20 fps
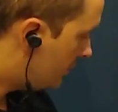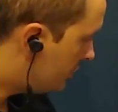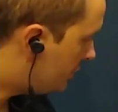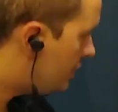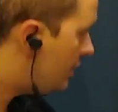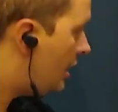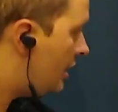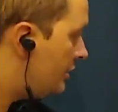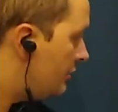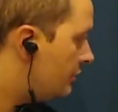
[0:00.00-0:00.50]

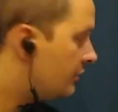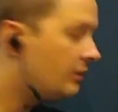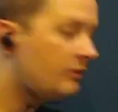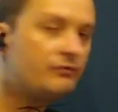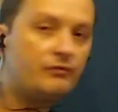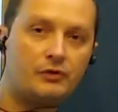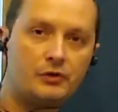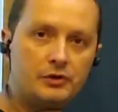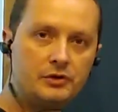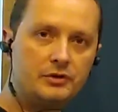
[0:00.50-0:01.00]
Cauchy, I know it
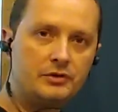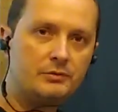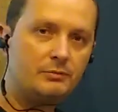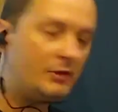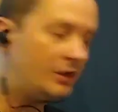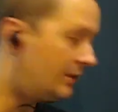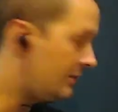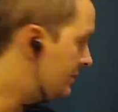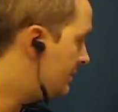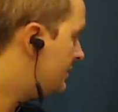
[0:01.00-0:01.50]
converges
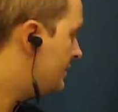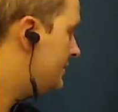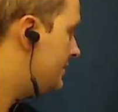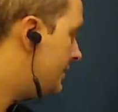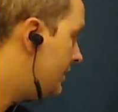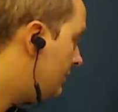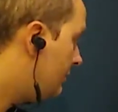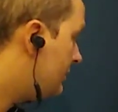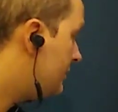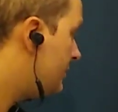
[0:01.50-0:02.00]
because it's a
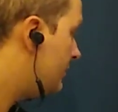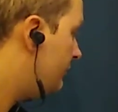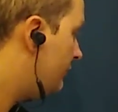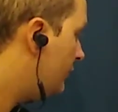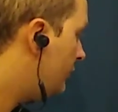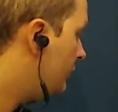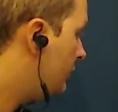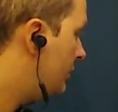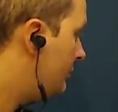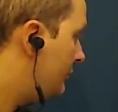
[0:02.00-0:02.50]
sequence of
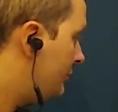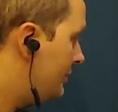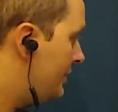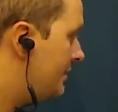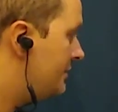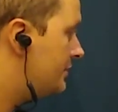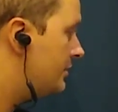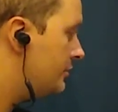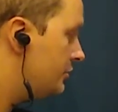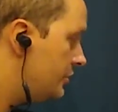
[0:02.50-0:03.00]
real numbers
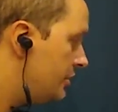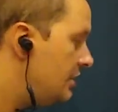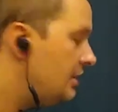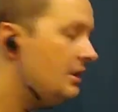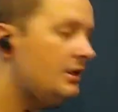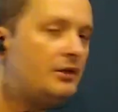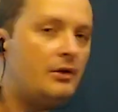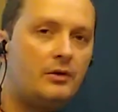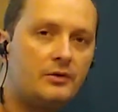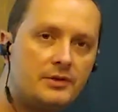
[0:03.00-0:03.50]
that's
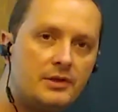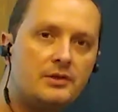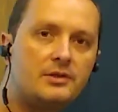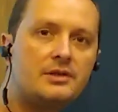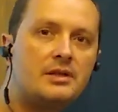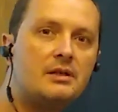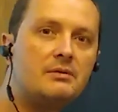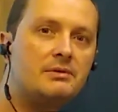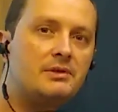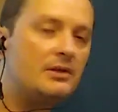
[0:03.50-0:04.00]
Cauchy, and all
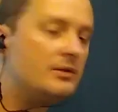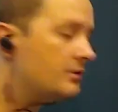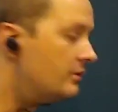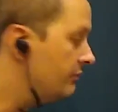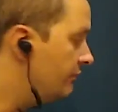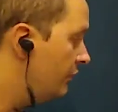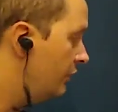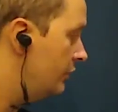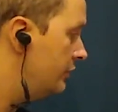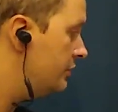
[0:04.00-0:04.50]
such sequences
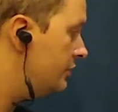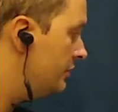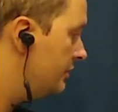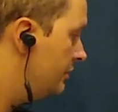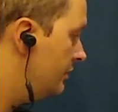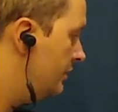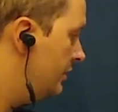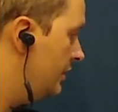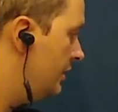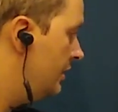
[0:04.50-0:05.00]
converge.
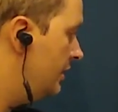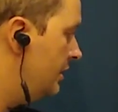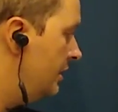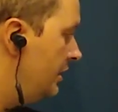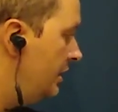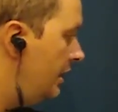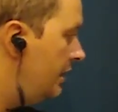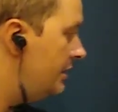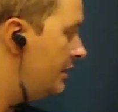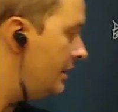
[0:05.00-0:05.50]

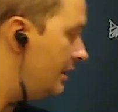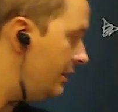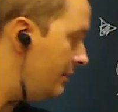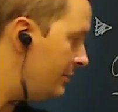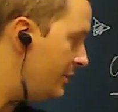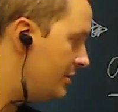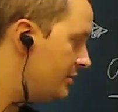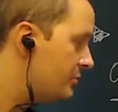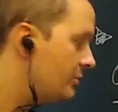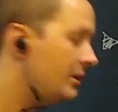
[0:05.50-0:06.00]
And the
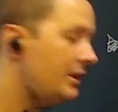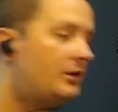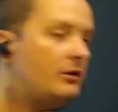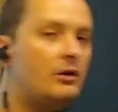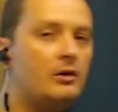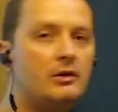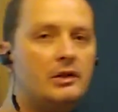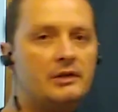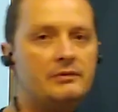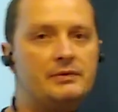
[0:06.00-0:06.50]
limit is what I
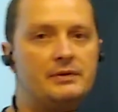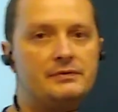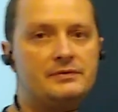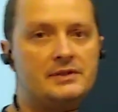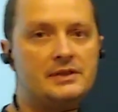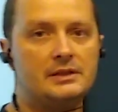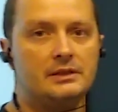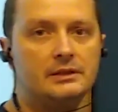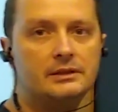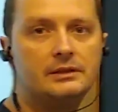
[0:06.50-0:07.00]
call f of
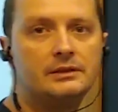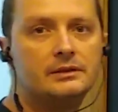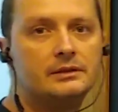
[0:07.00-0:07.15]
t.